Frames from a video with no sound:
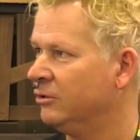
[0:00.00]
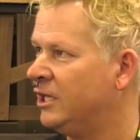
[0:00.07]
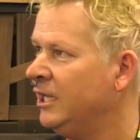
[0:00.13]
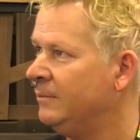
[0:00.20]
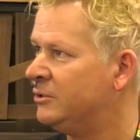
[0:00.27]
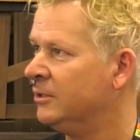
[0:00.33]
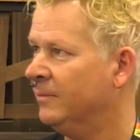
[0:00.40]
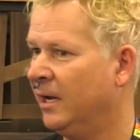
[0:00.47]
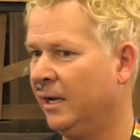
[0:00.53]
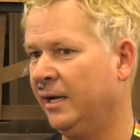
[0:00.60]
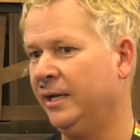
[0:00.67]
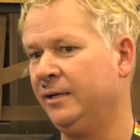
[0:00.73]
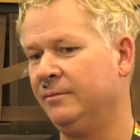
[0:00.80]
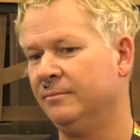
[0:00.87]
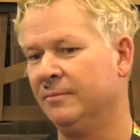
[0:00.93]
keep to
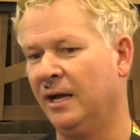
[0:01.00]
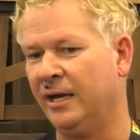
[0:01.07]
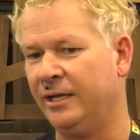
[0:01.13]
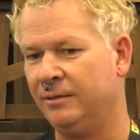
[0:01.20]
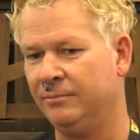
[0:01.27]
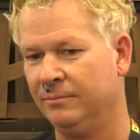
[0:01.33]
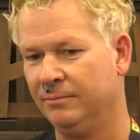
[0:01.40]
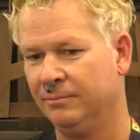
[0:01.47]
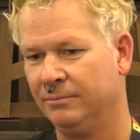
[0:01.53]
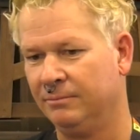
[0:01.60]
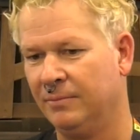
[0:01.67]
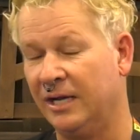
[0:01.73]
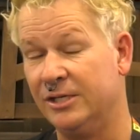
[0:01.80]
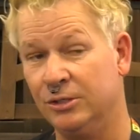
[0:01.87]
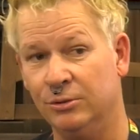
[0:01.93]
my
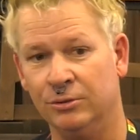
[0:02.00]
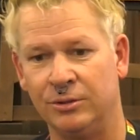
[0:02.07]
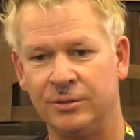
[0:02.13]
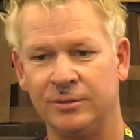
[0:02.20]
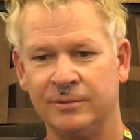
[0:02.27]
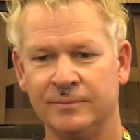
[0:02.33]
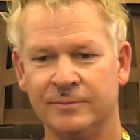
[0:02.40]
youth.